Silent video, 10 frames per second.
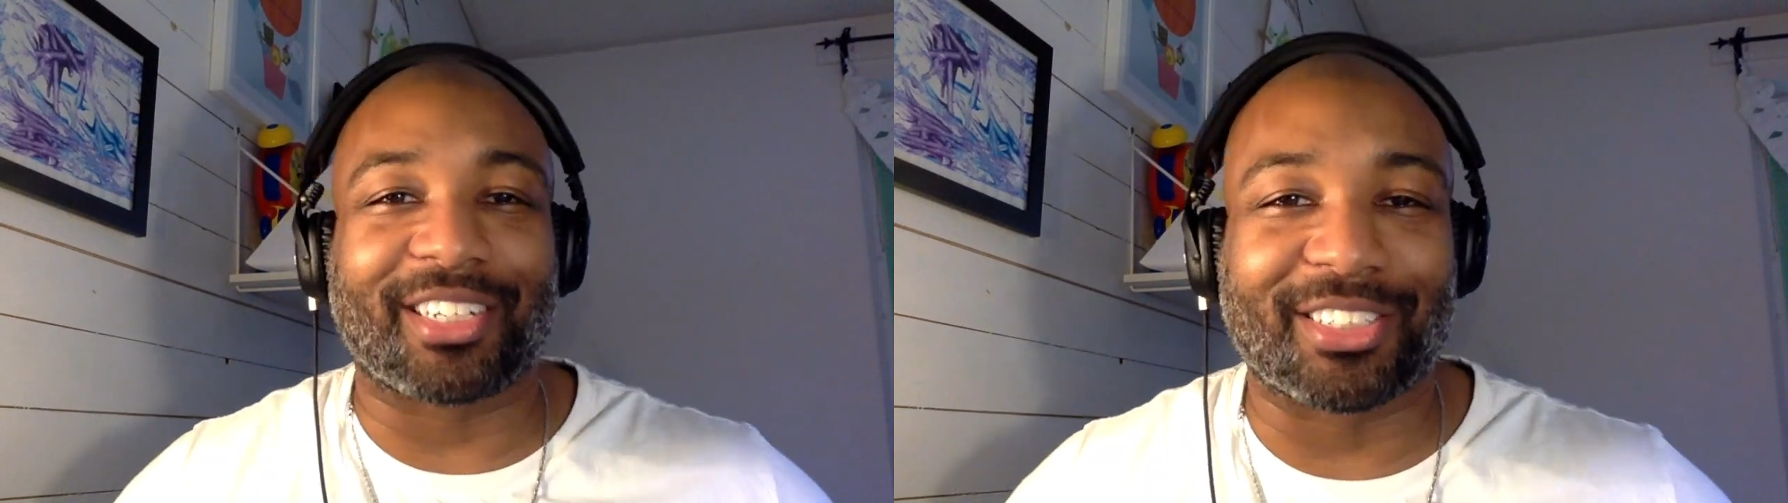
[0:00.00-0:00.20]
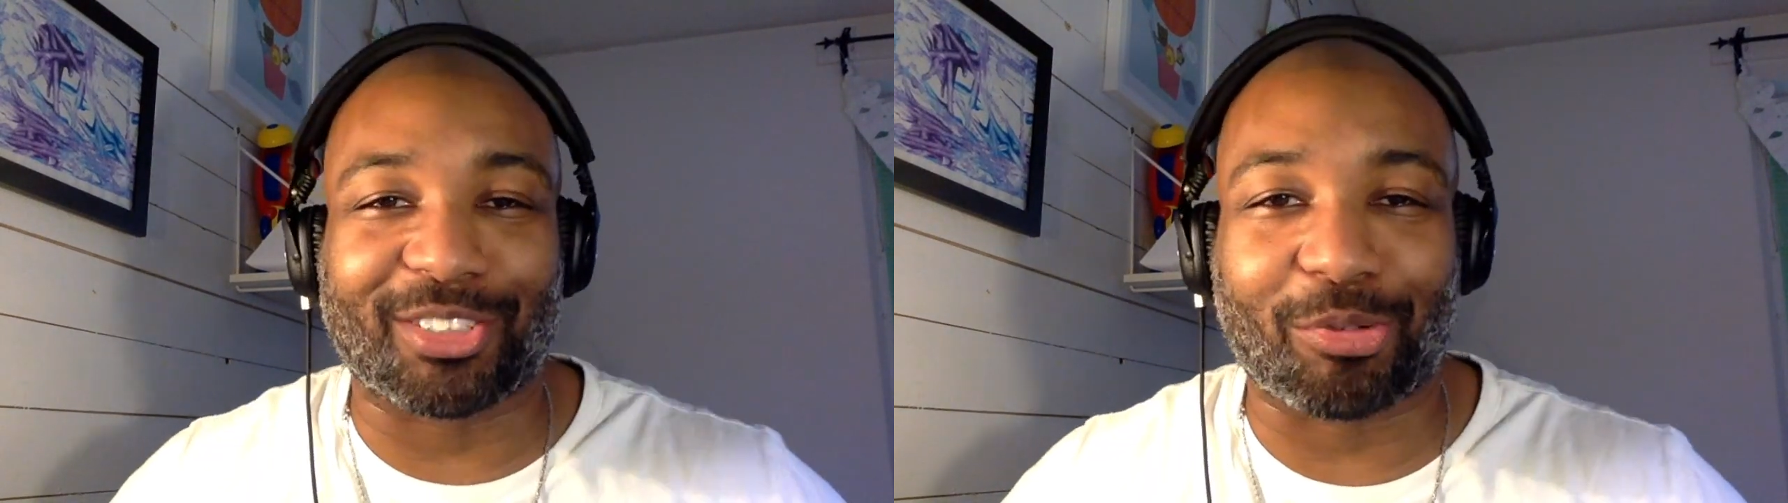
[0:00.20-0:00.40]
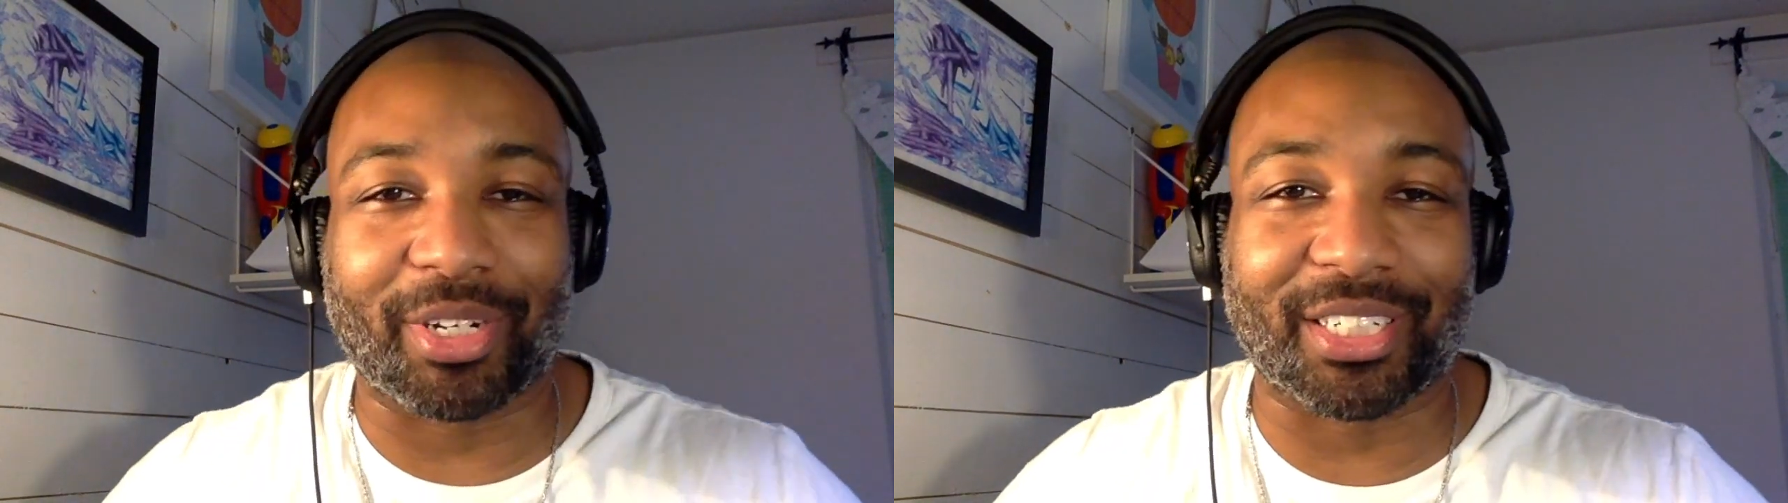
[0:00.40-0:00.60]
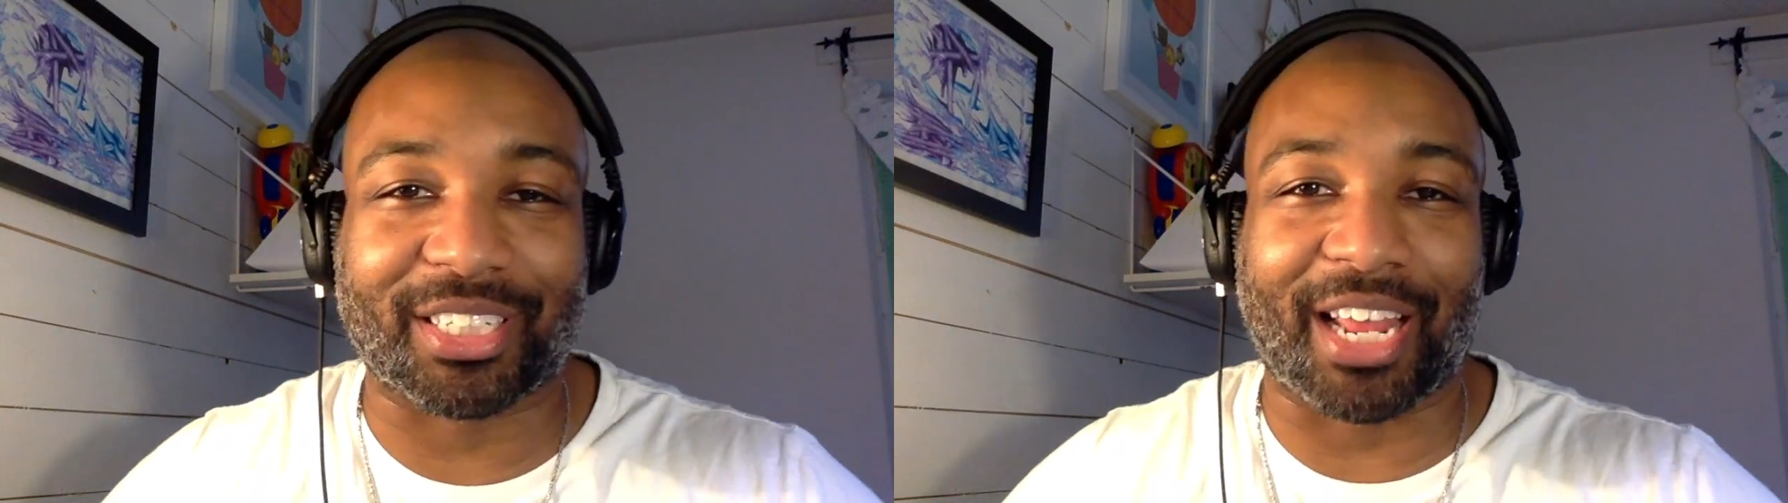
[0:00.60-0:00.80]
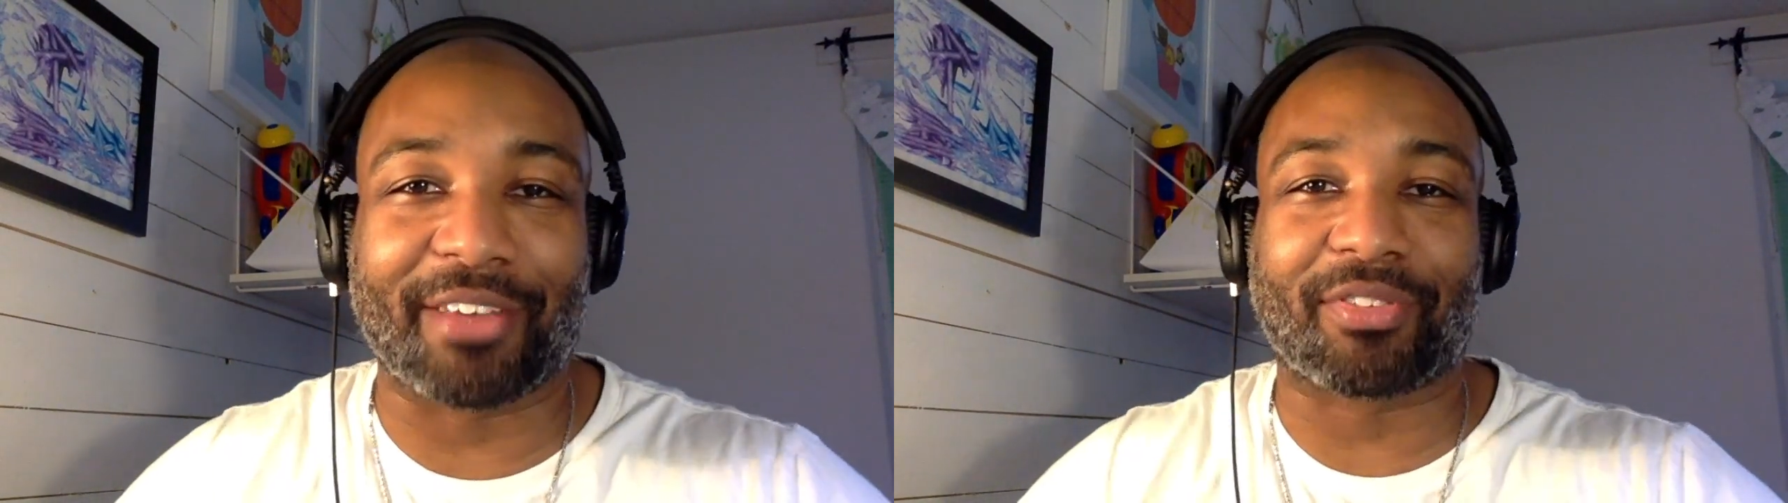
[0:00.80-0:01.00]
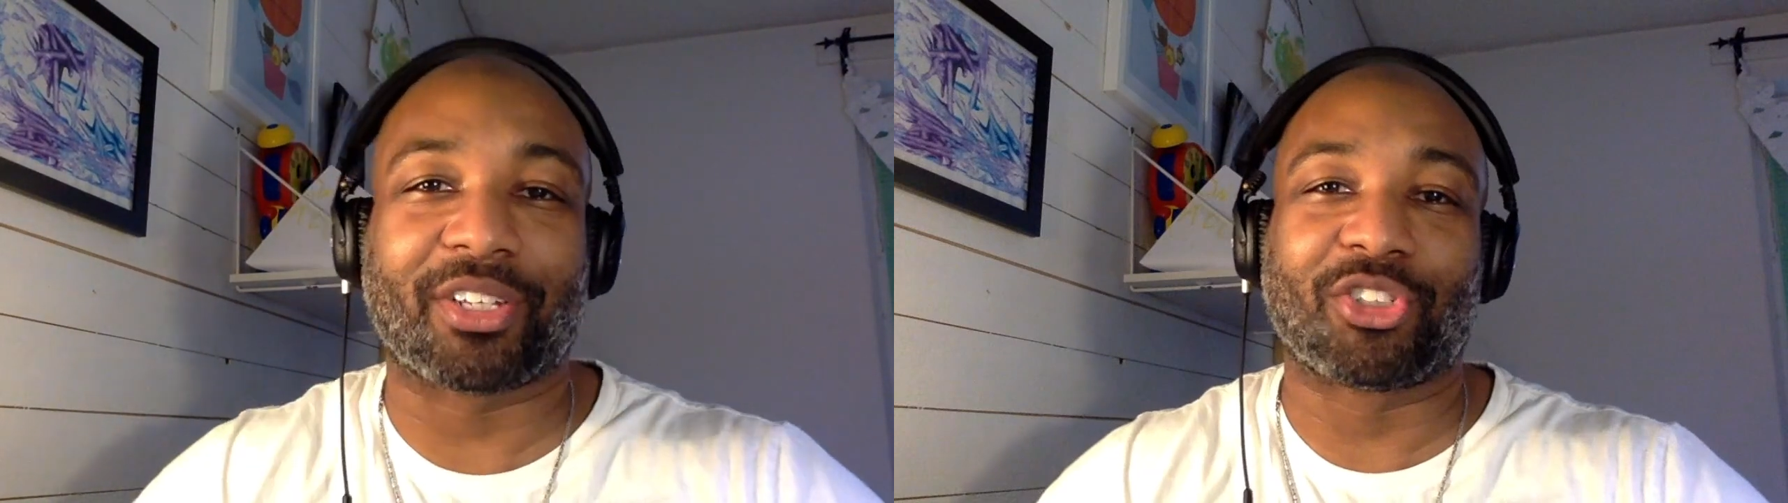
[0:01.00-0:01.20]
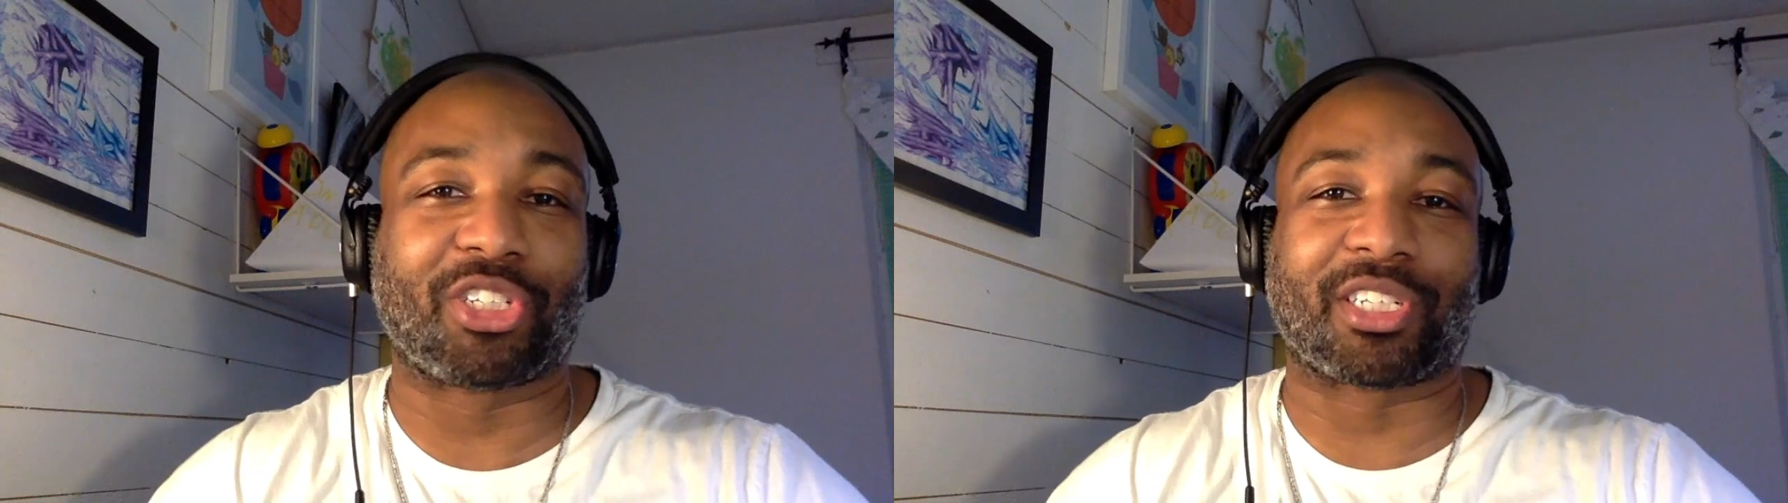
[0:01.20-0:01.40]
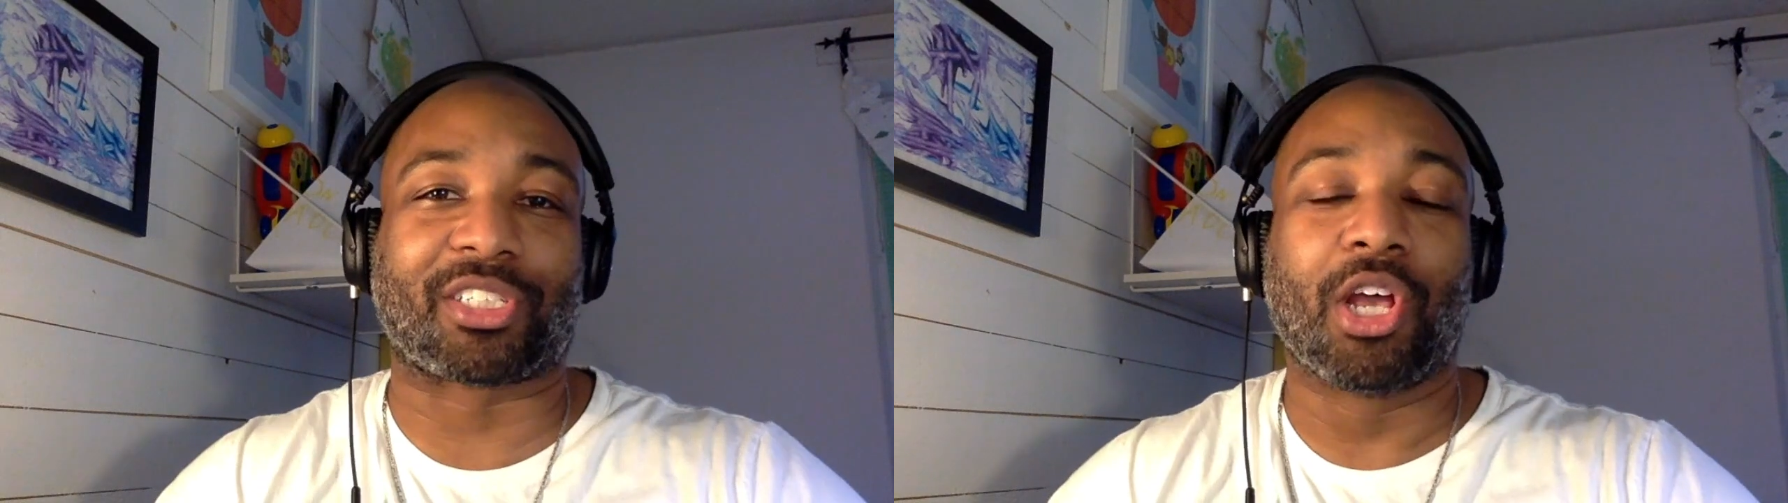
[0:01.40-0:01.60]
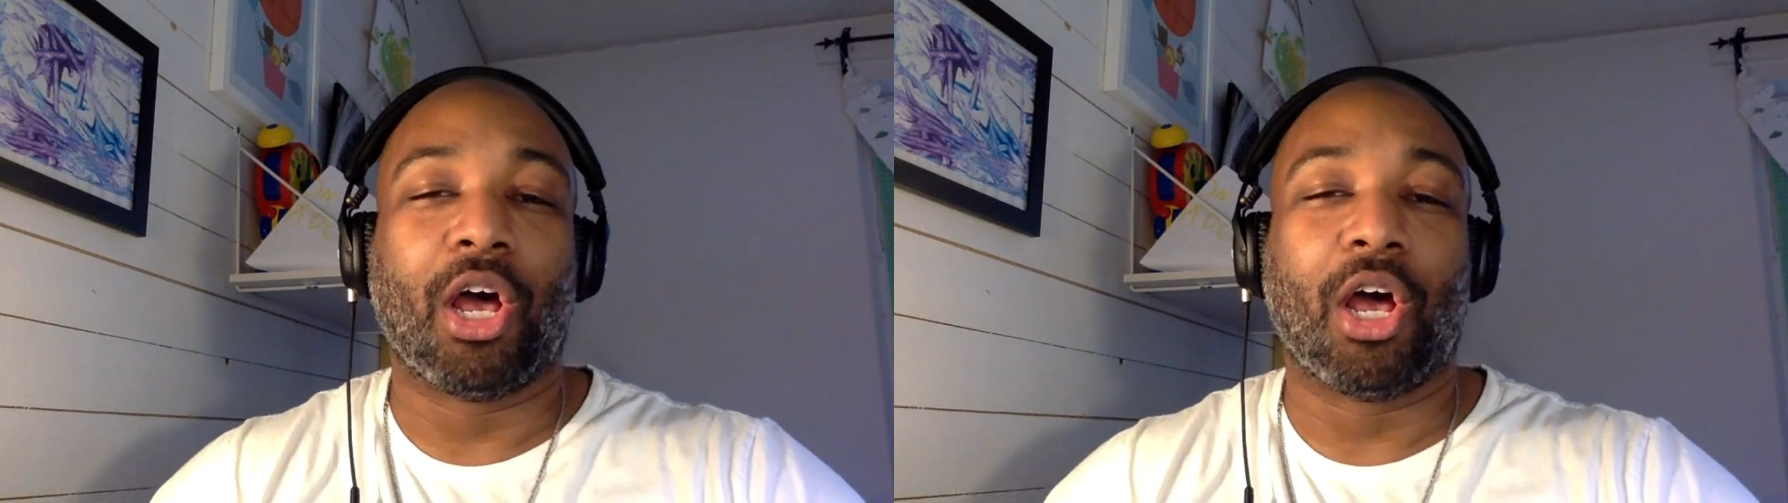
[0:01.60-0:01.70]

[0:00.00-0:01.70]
in Swedish life that you just